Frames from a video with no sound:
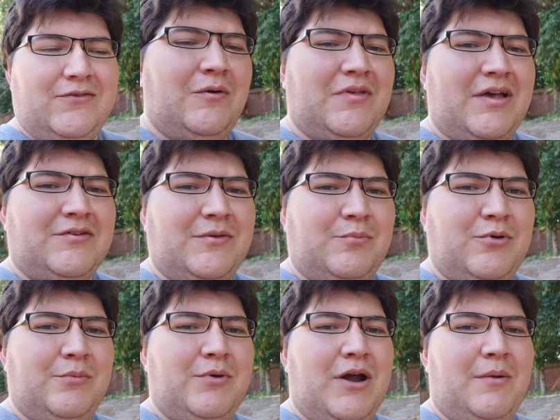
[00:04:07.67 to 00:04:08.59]
So I was actually
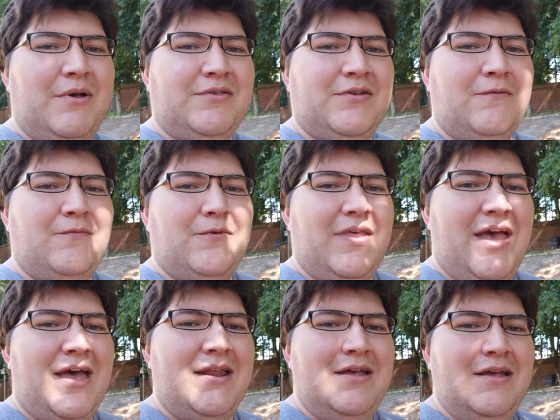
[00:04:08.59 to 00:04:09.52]
pretty proud of myself for
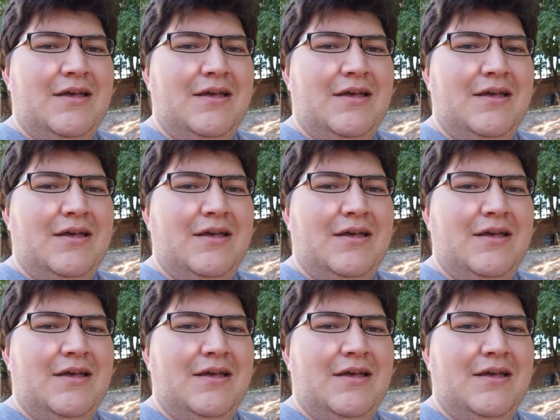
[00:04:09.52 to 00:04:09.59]
that.